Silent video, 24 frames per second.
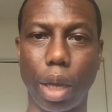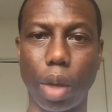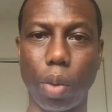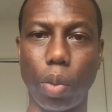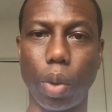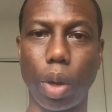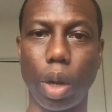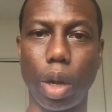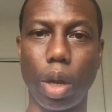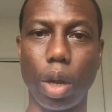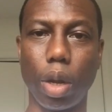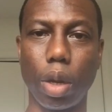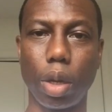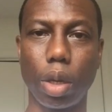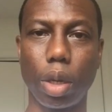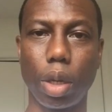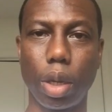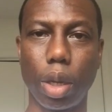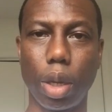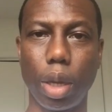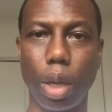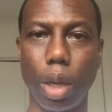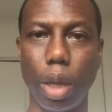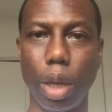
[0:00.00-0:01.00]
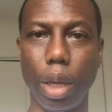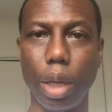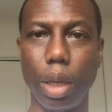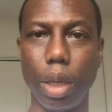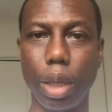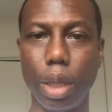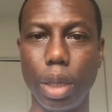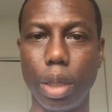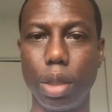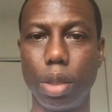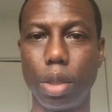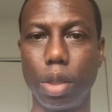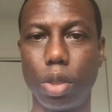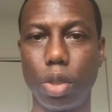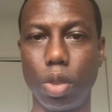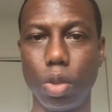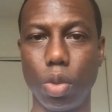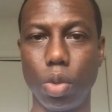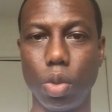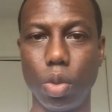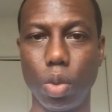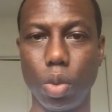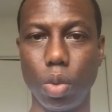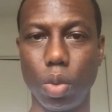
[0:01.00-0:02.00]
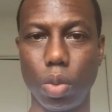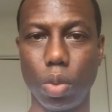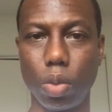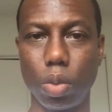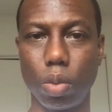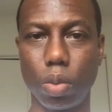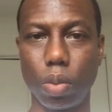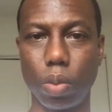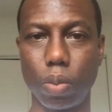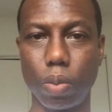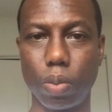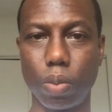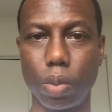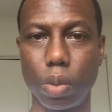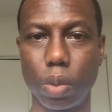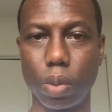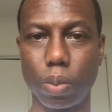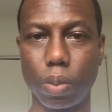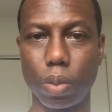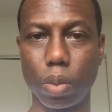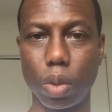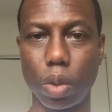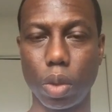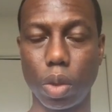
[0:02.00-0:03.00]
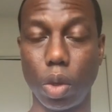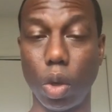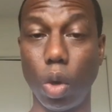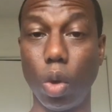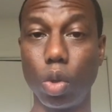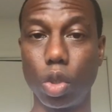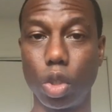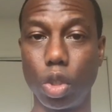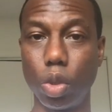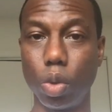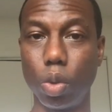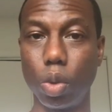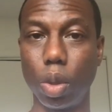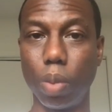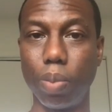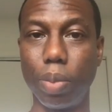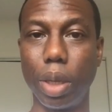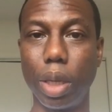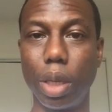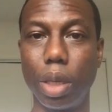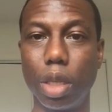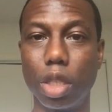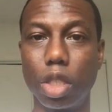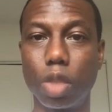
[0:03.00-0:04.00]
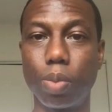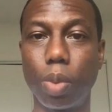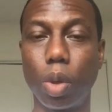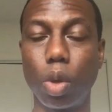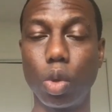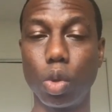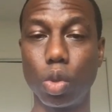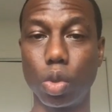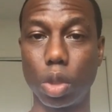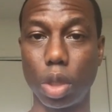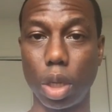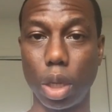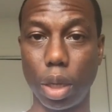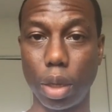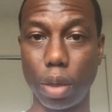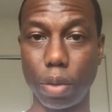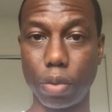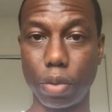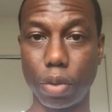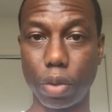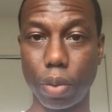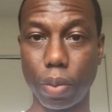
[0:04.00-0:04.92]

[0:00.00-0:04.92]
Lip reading: it where it needs to go to be disposed of.